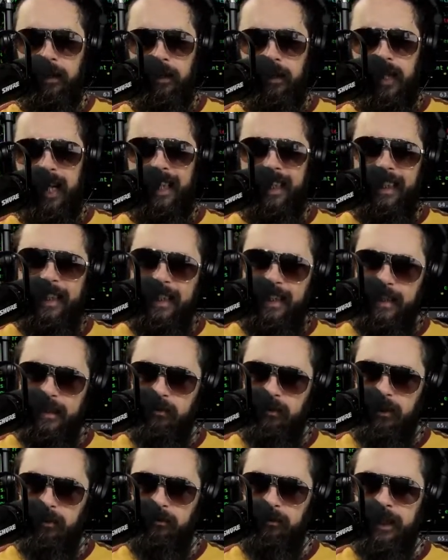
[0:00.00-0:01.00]
Not the ease
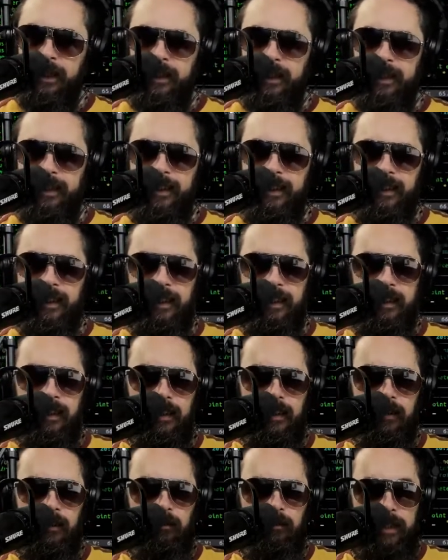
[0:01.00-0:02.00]
of it, because
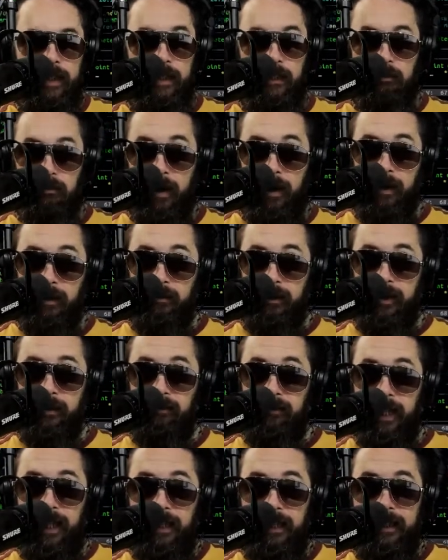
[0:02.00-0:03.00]
this part of it's
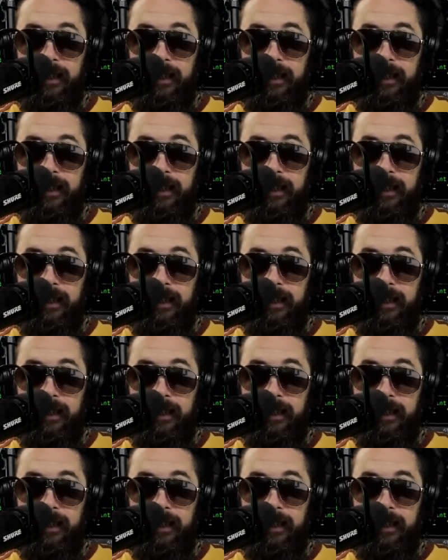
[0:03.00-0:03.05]
fun.